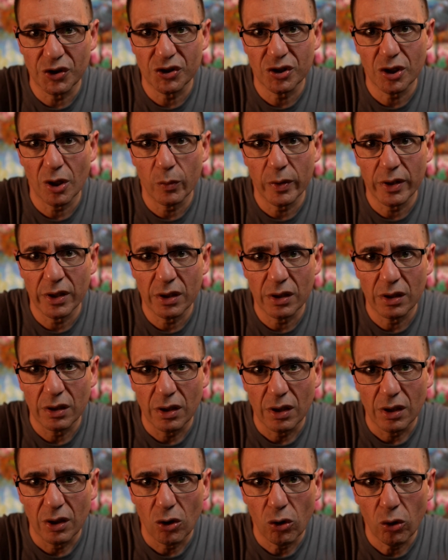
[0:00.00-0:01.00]
So we
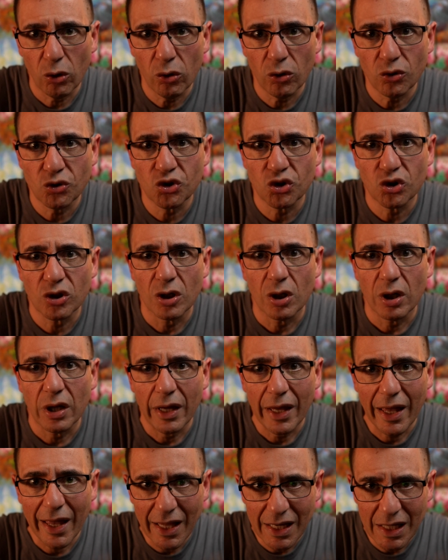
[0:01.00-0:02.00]
urge
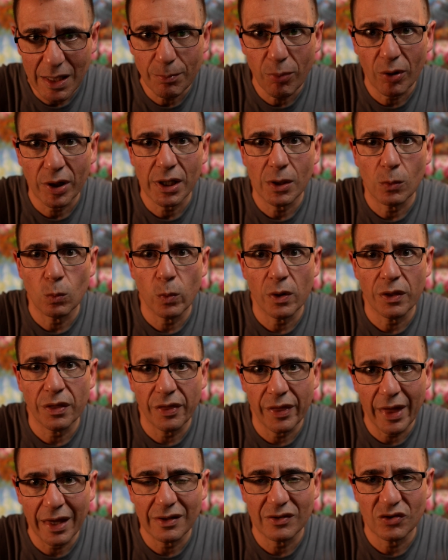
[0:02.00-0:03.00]
anybody with
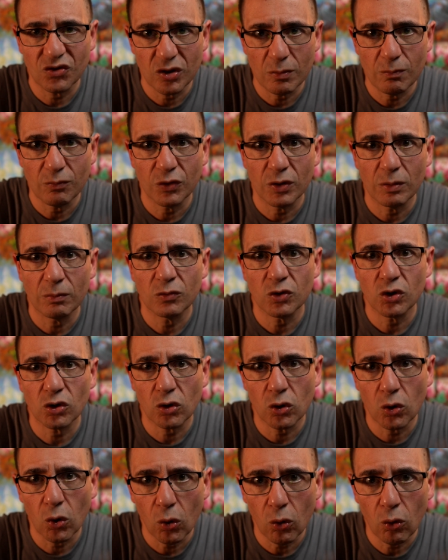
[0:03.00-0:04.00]
that symptom to
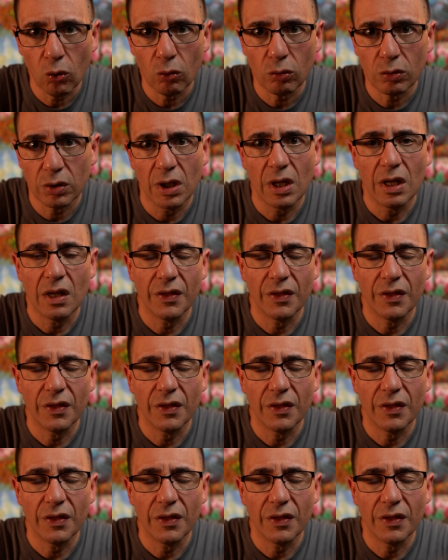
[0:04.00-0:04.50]
call